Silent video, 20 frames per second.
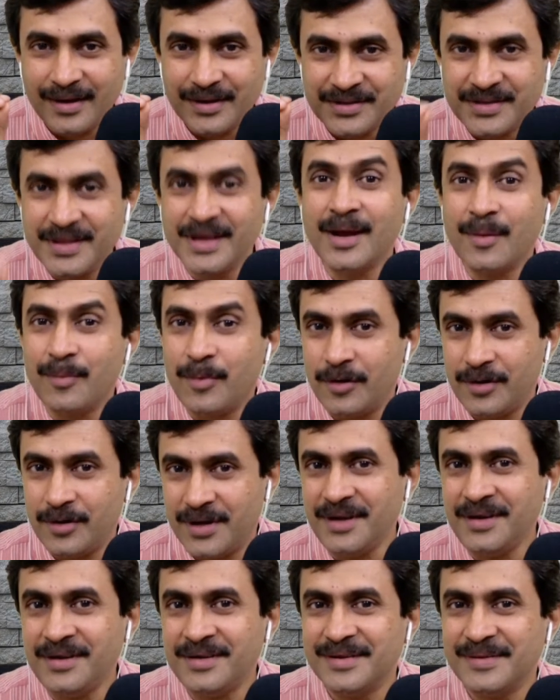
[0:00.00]
think about
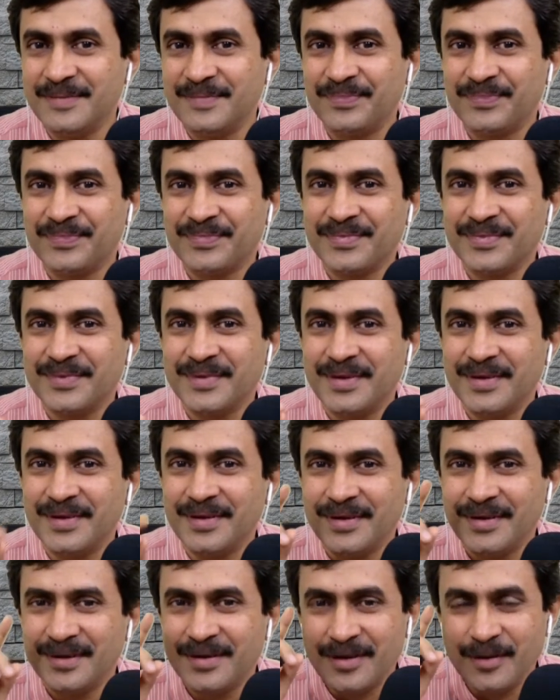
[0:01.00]
it,
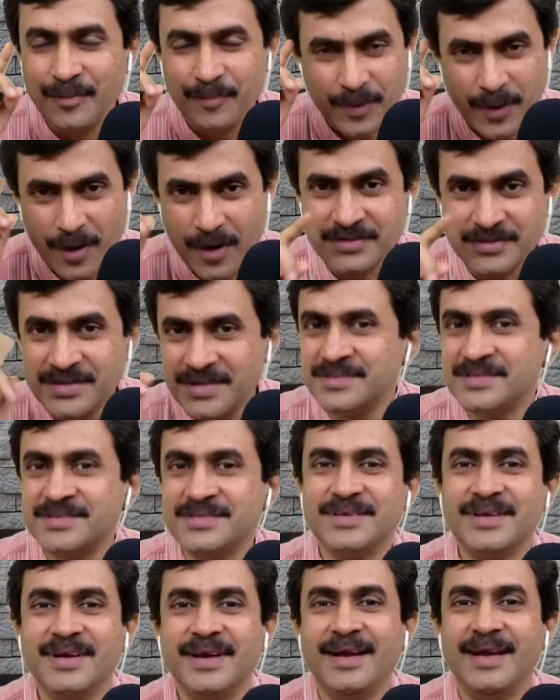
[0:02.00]
process
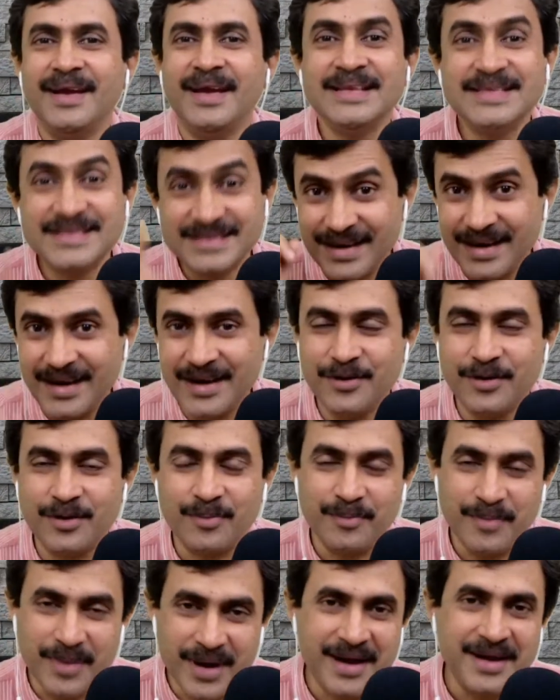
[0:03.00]
inside your
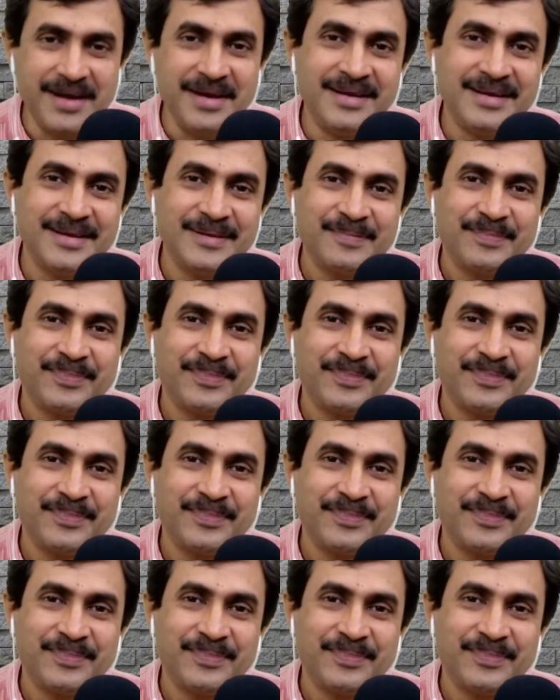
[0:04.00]
mind.